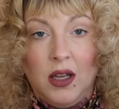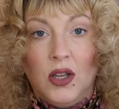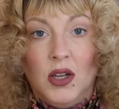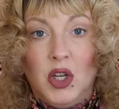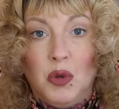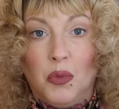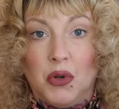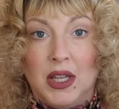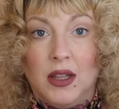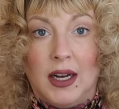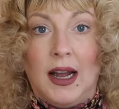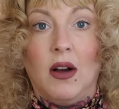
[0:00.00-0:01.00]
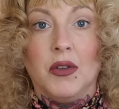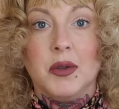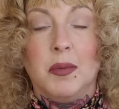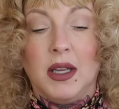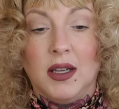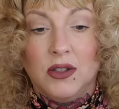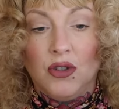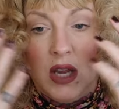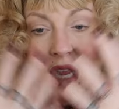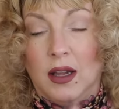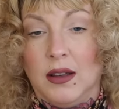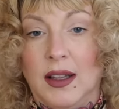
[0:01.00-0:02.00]
you need to breathe it out because you
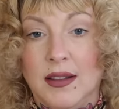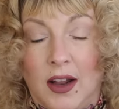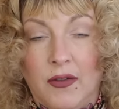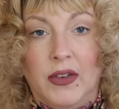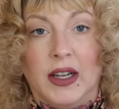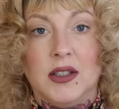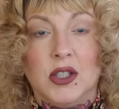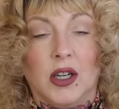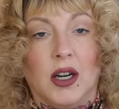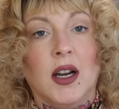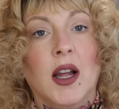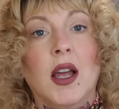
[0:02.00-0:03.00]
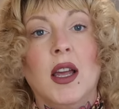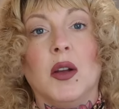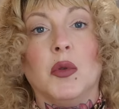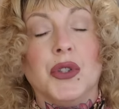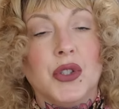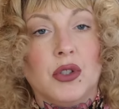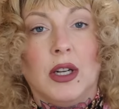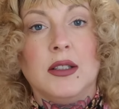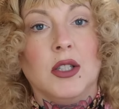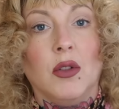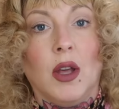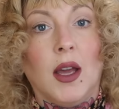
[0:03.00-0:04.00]
can't let that fester. It will
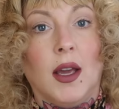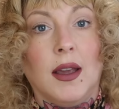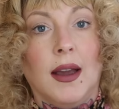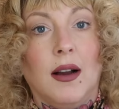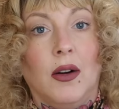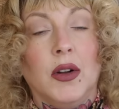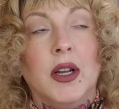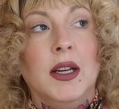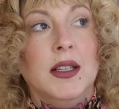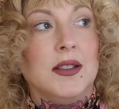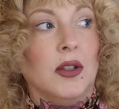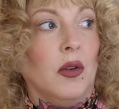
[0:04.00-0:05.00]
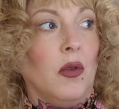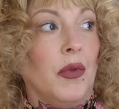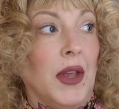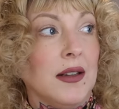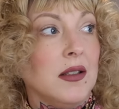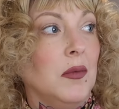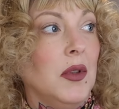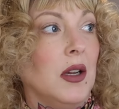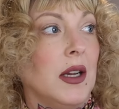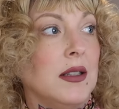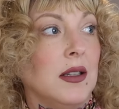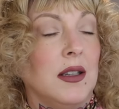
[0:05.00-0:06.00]
stress you the heck out. So that's something
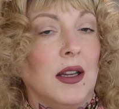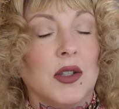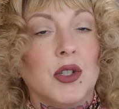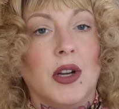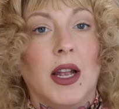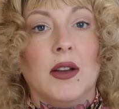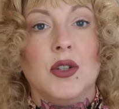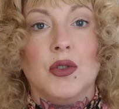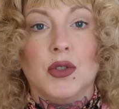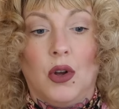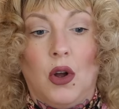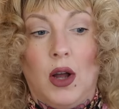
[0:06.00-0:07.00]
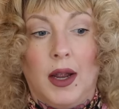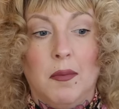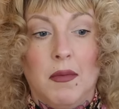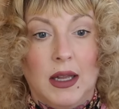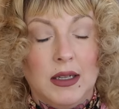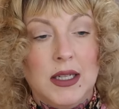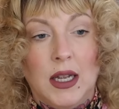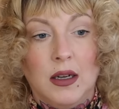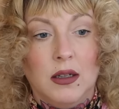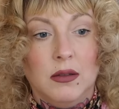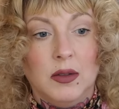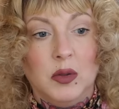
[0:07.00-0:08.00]
I did yesterday. As you saw, I
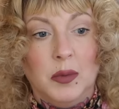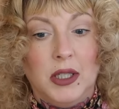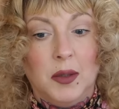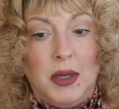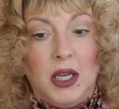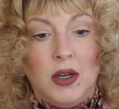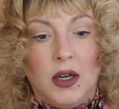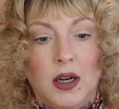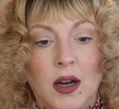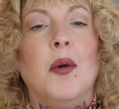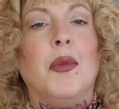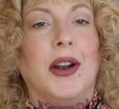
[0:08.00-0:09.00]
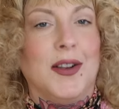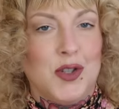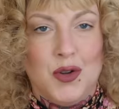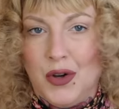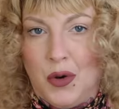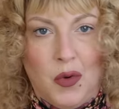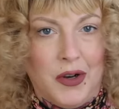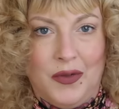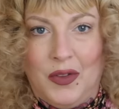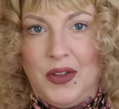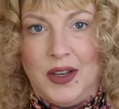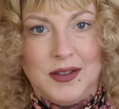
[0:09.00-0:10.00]
meditated a little bit up here, but as you know, one of
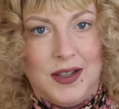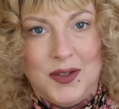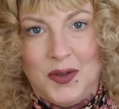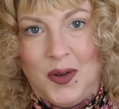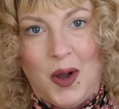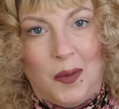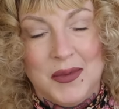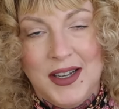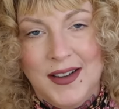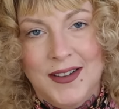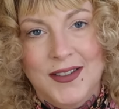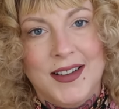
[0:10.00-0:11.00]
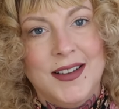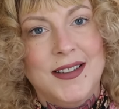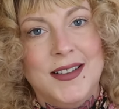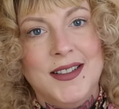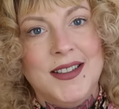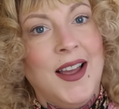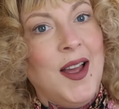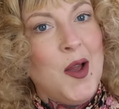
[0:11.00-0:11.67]
the things I do to calm down is